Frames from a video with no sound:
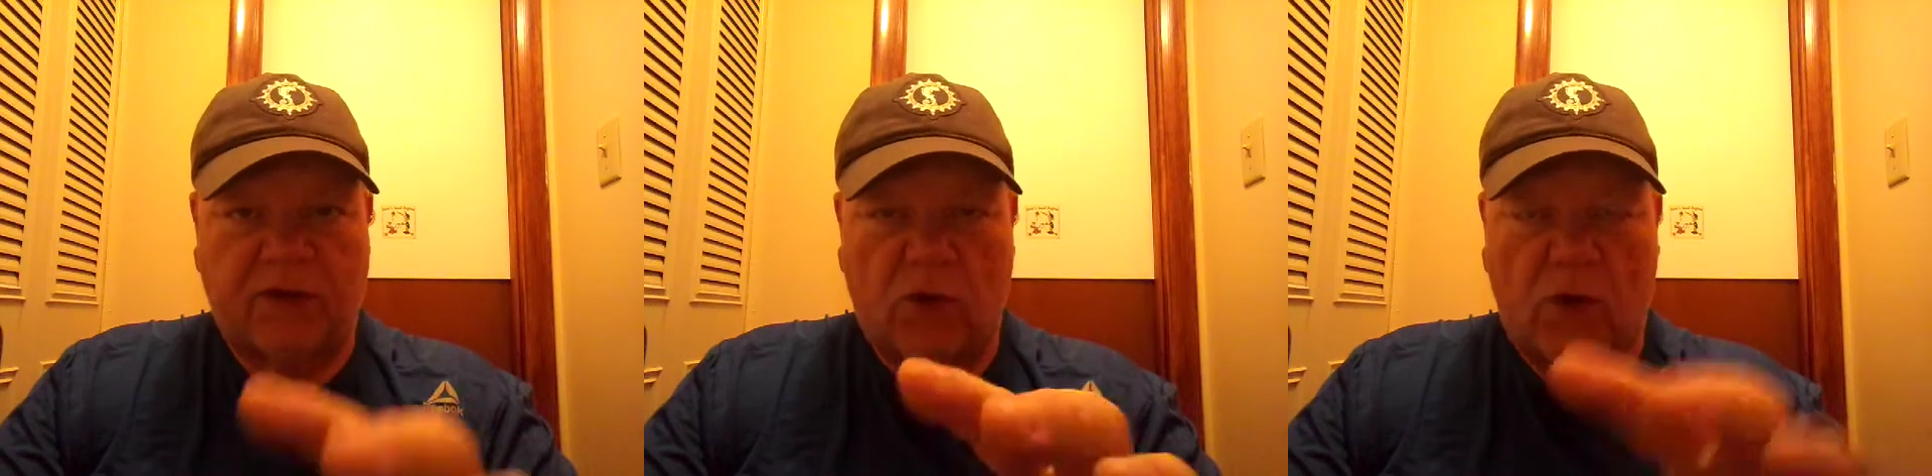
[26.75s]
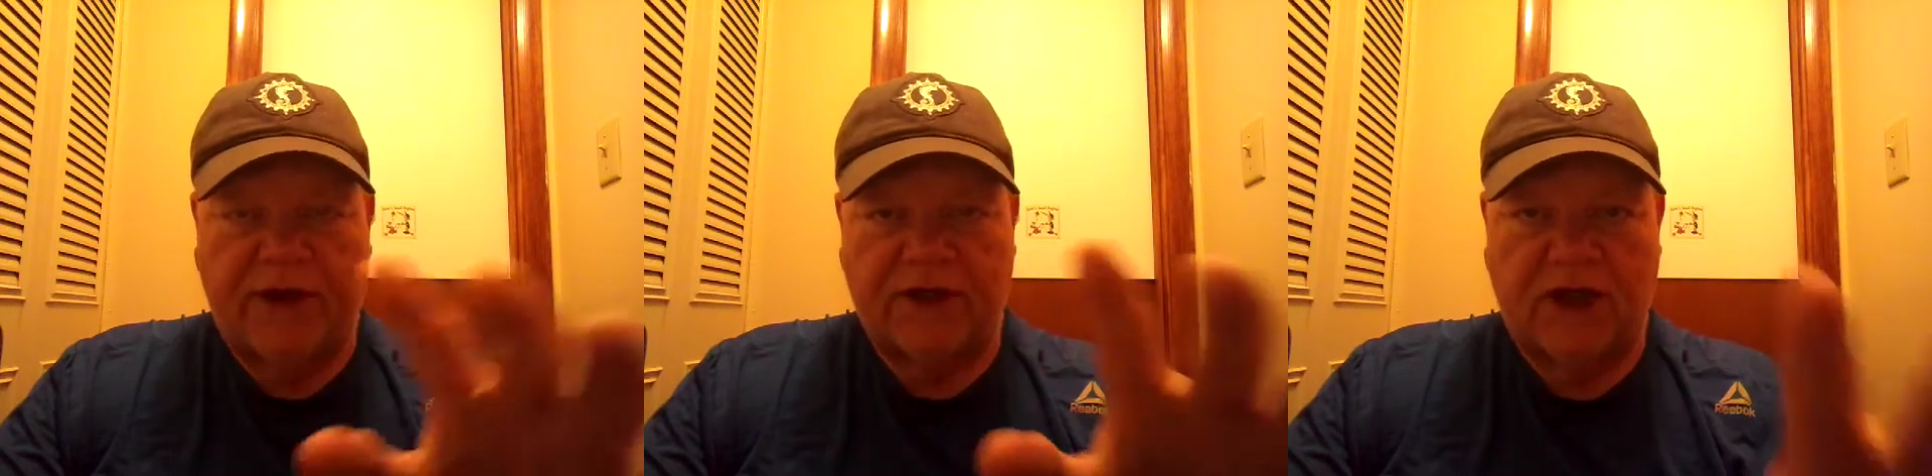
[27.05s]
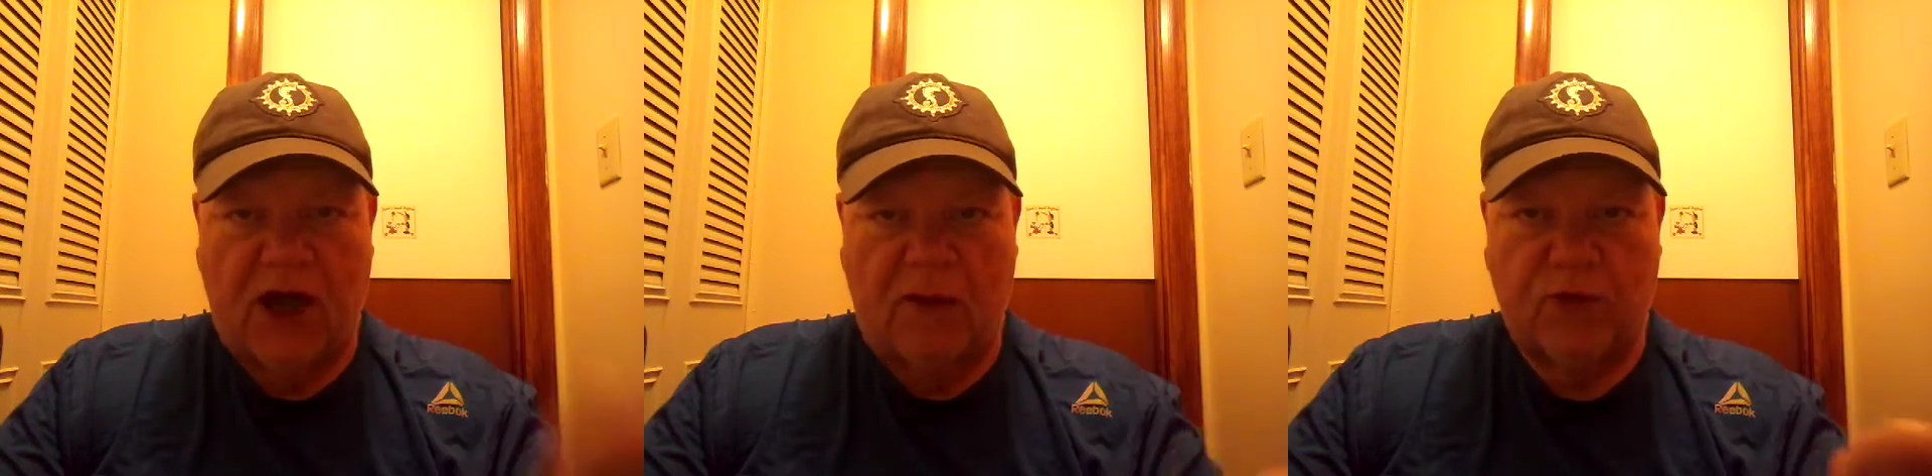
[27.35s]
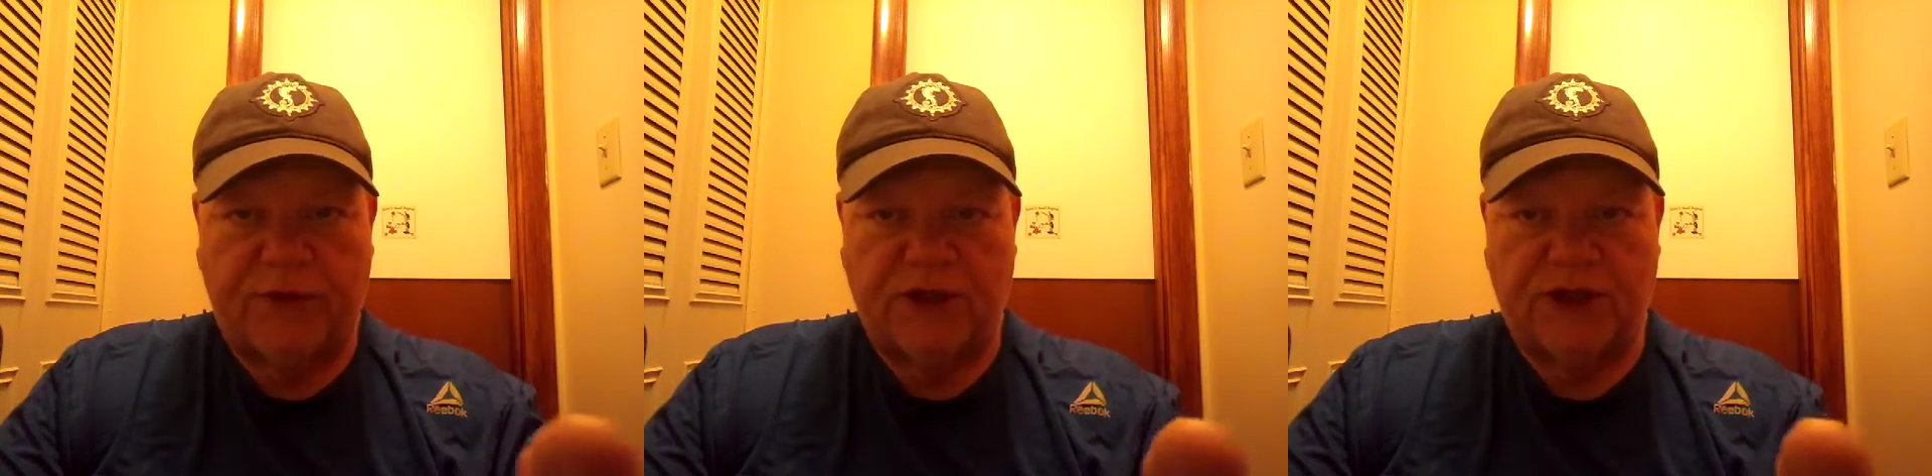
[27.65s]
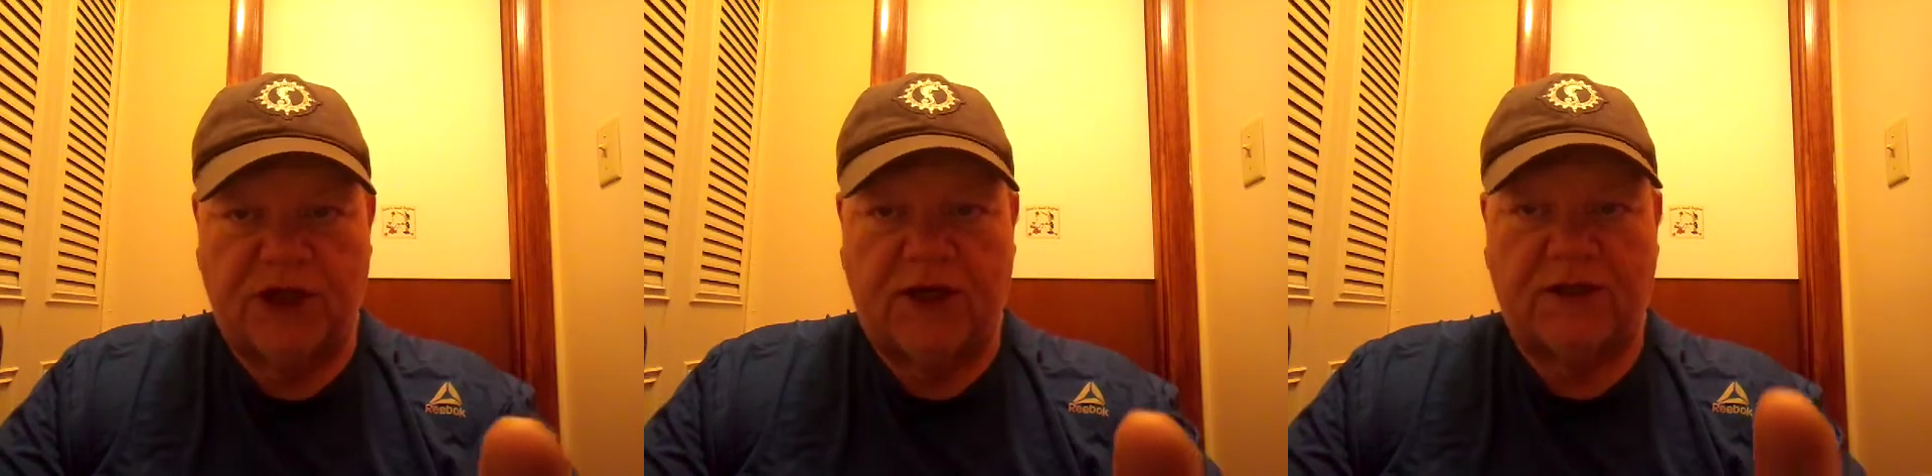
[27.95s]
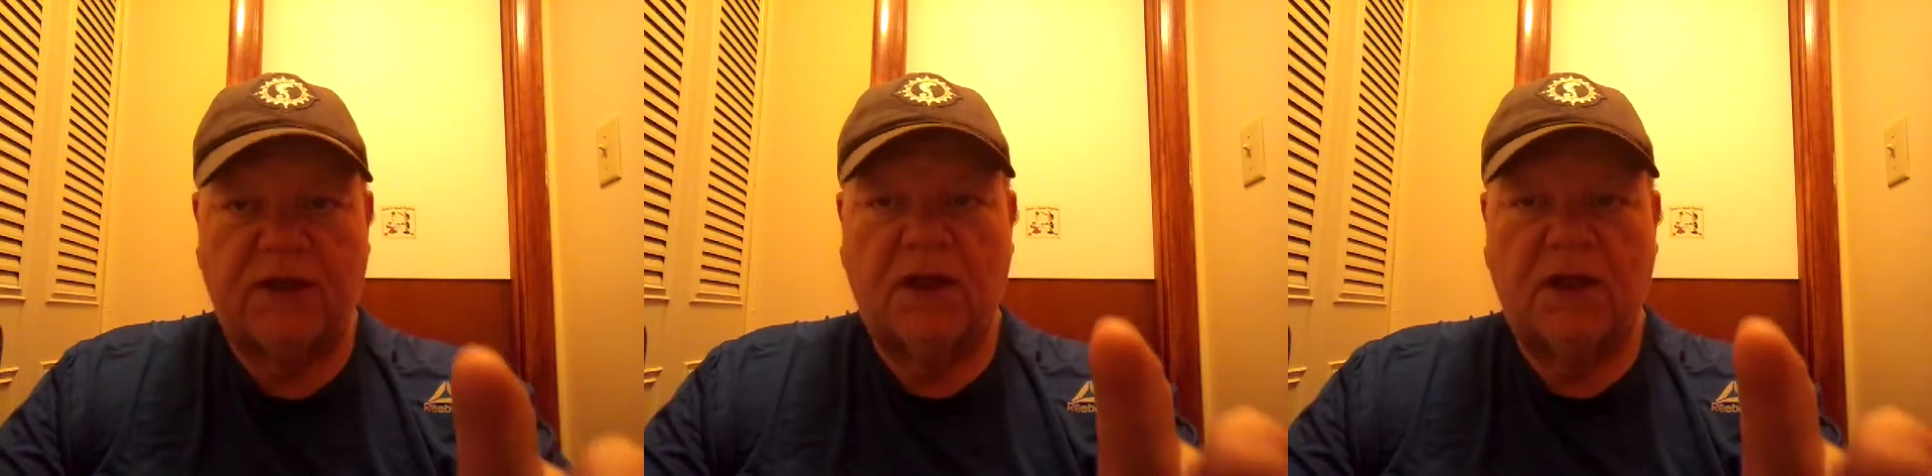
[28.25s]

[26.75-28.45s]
going to come with a sheath.